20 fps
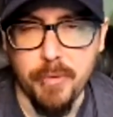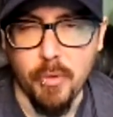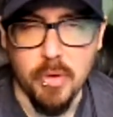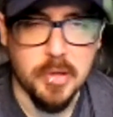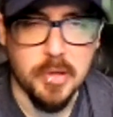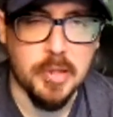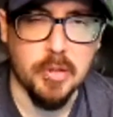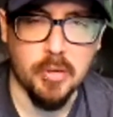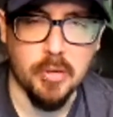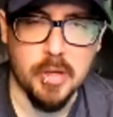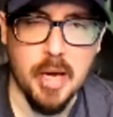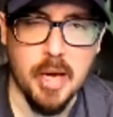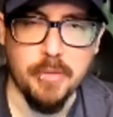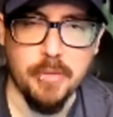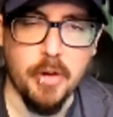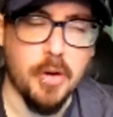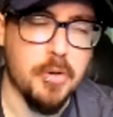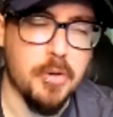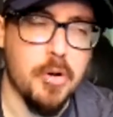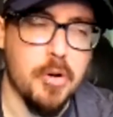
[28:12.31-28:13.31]
4 is still kind
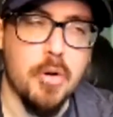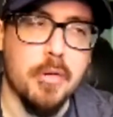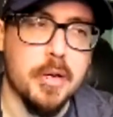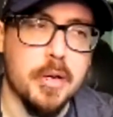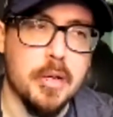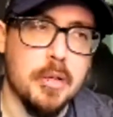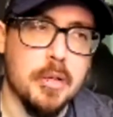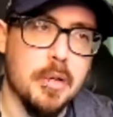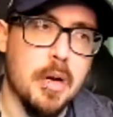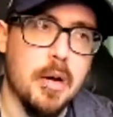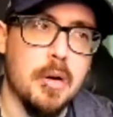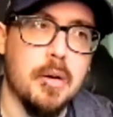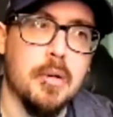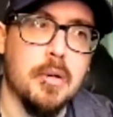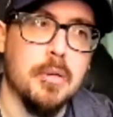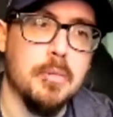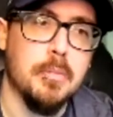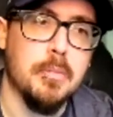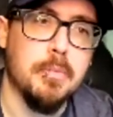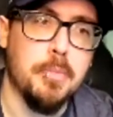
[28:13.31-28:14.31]
of ongoing,
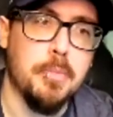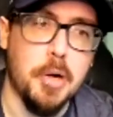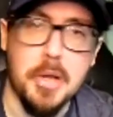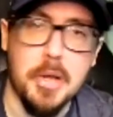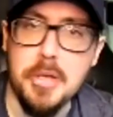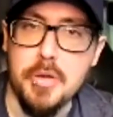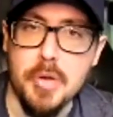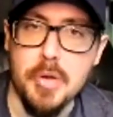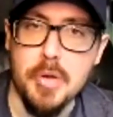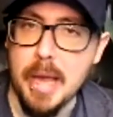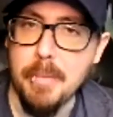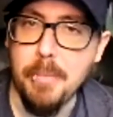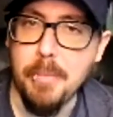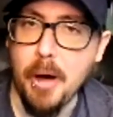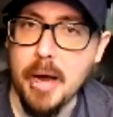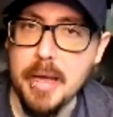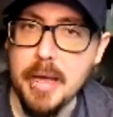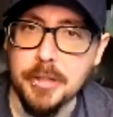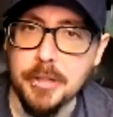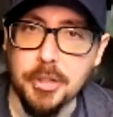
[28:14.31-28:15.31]
but you can't
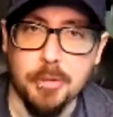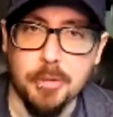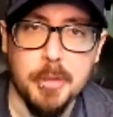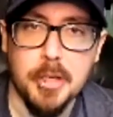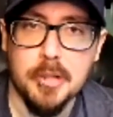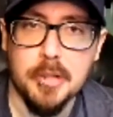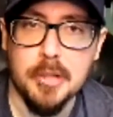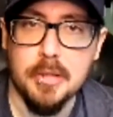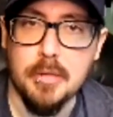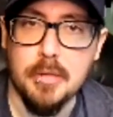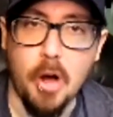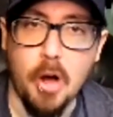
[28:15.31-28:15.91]
buy instruments.